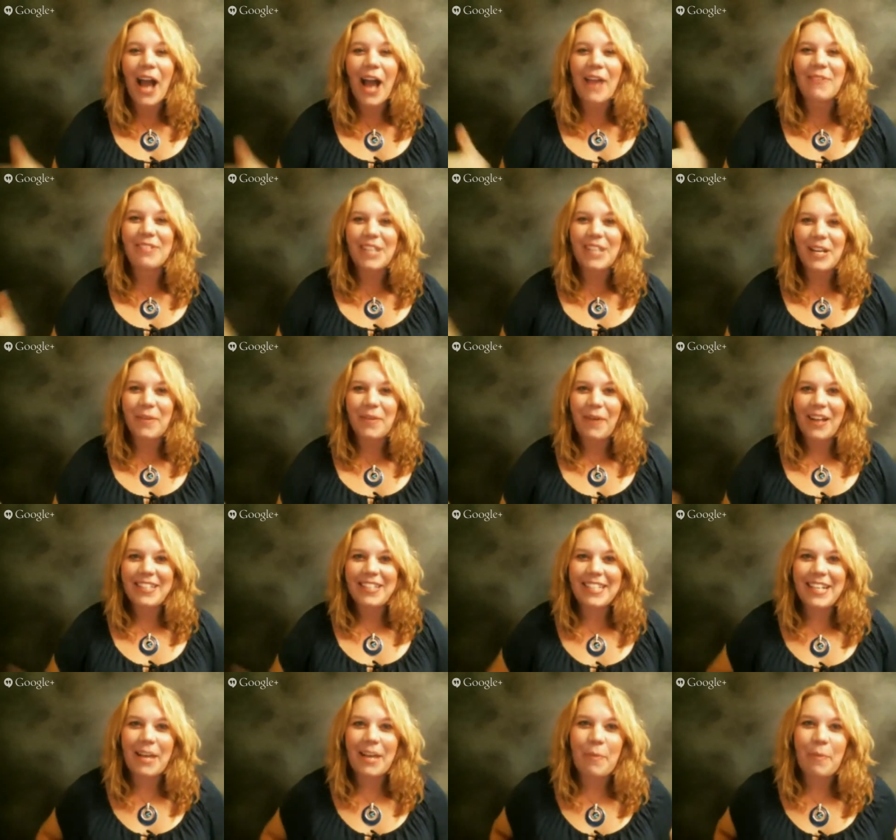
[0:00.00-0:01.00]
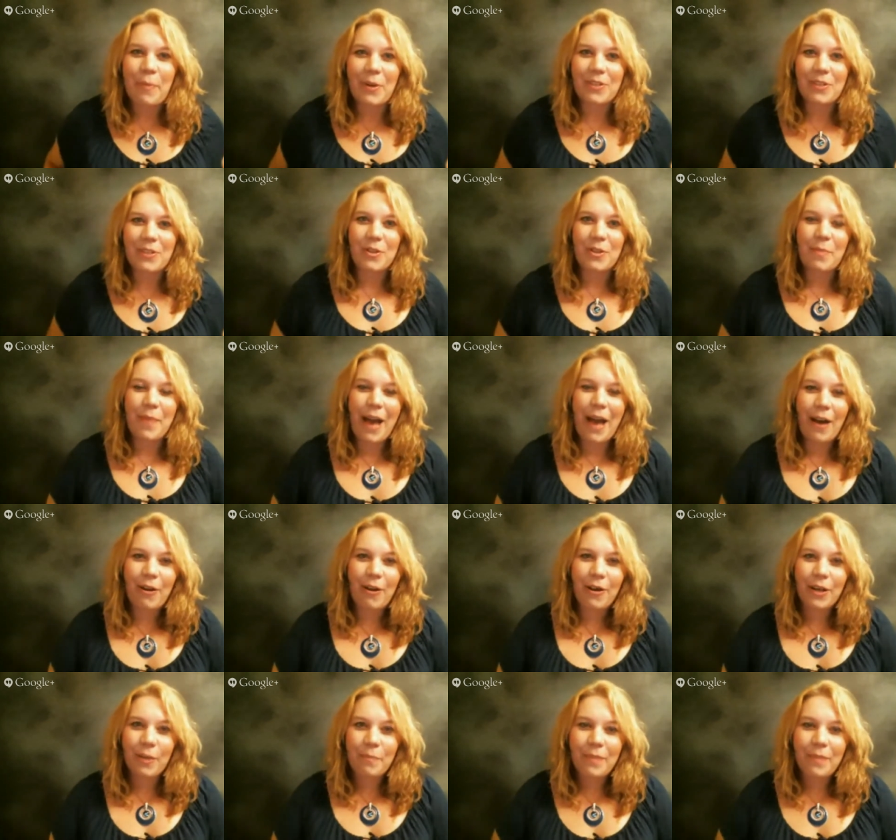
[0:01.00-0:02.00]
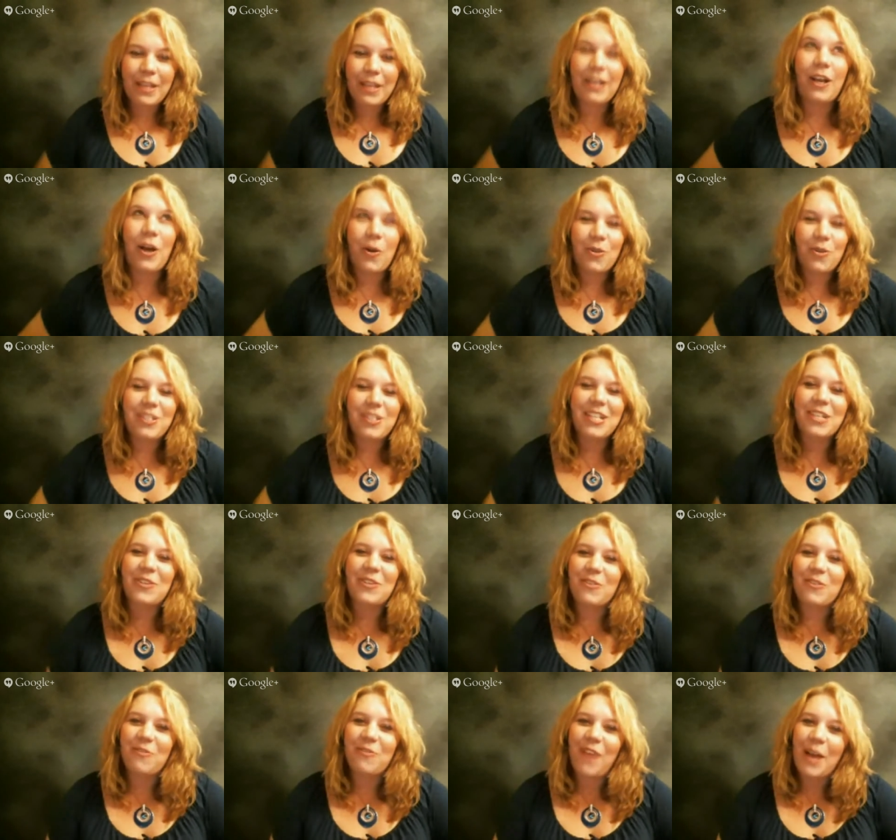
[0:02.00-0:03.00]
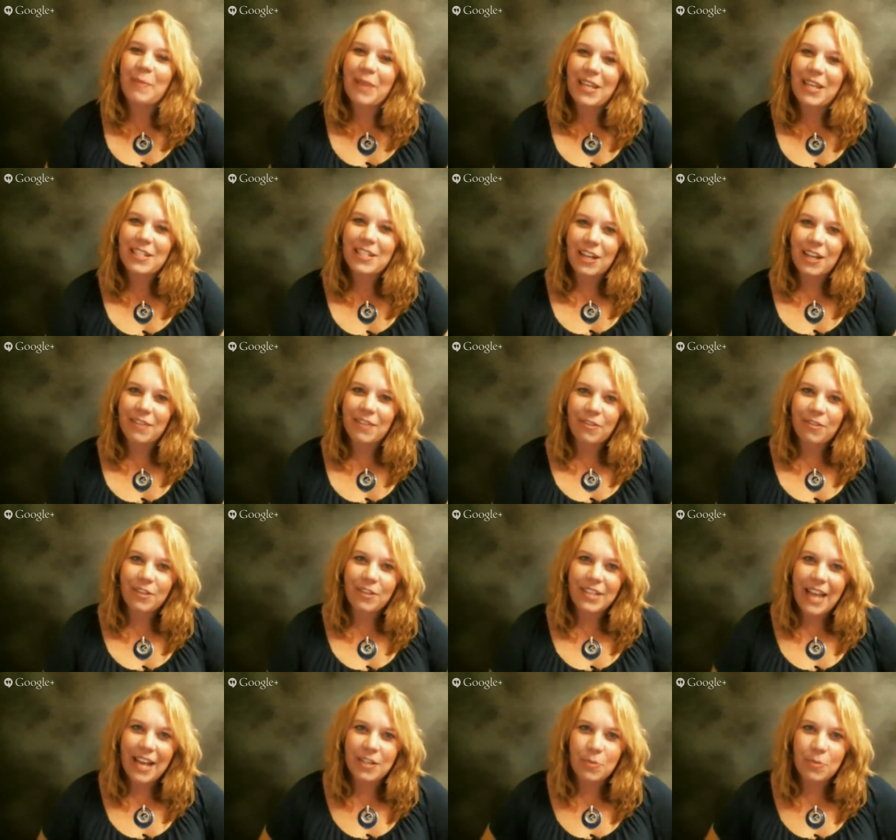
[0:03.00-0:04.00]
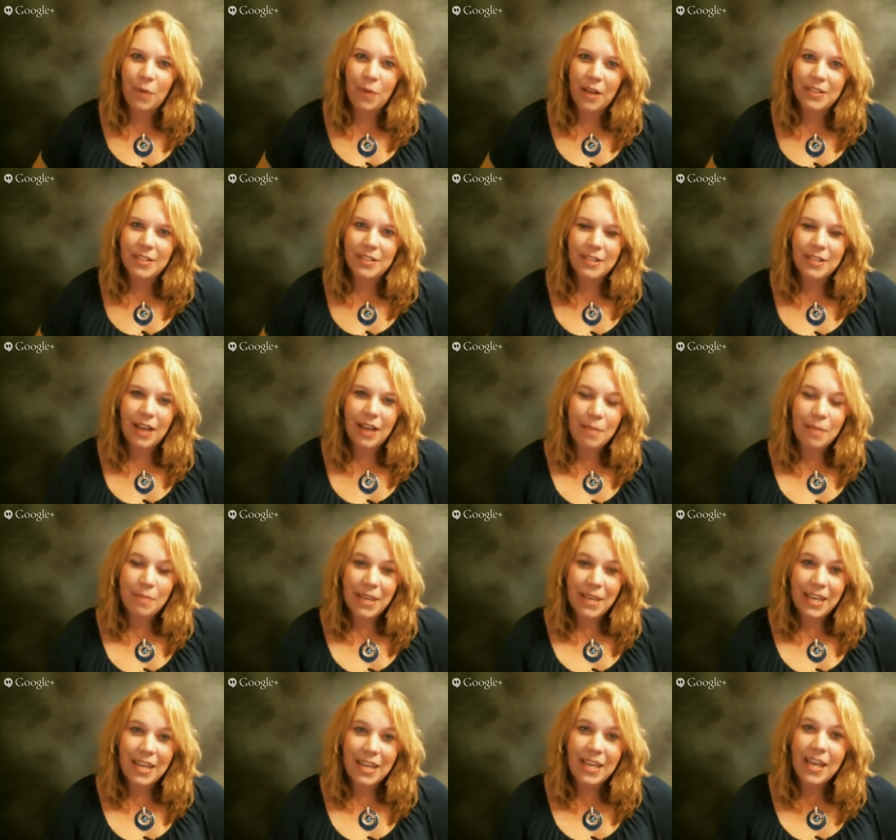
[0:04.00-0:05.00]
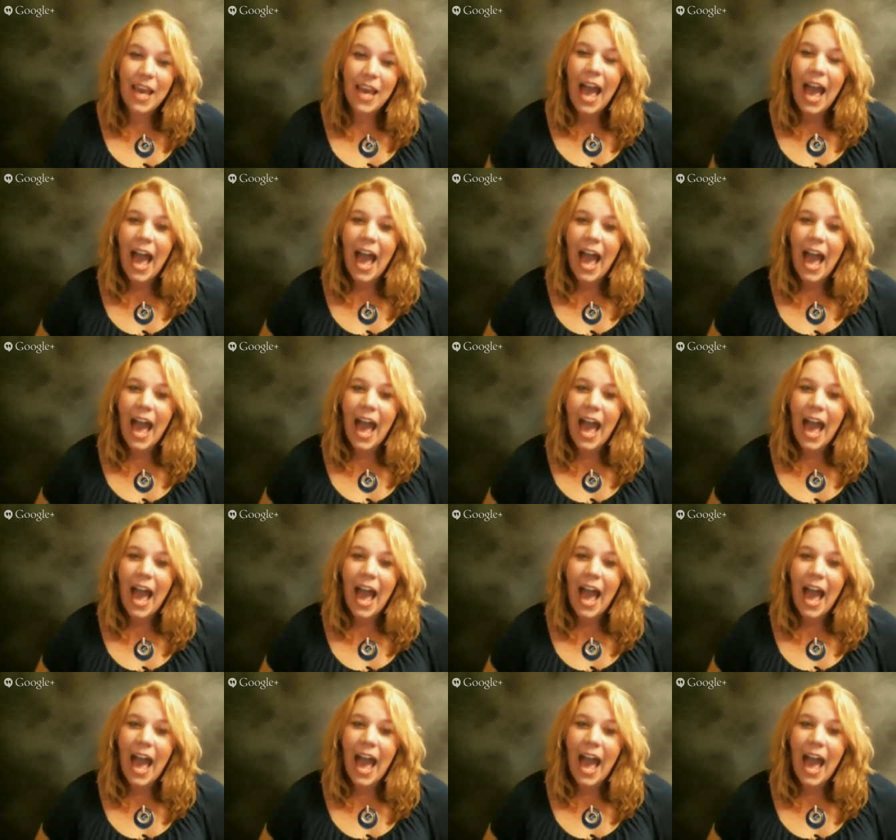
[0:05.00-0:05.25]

I am Jenny Watson. I'm a personal empowerment coach, and you can find me at jennifer-watson.me.